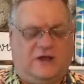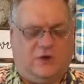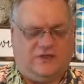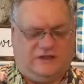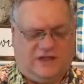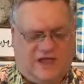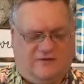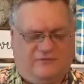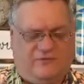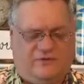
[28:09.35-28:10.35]
And so I know that
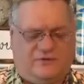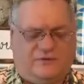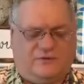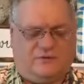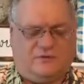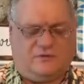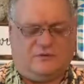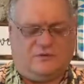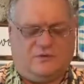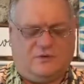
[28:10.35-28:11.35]
love
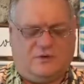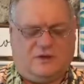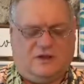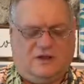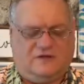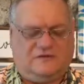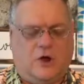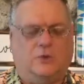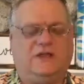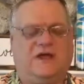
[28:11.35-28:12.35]

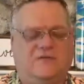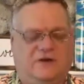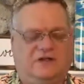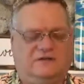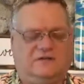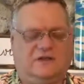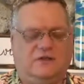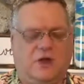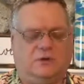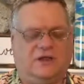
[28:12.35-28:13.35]
is the only
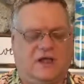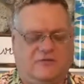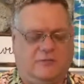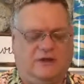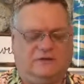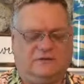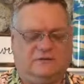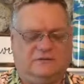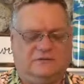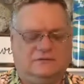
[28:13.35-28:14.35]
governance and the only
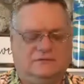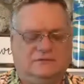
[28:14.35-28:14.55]
government.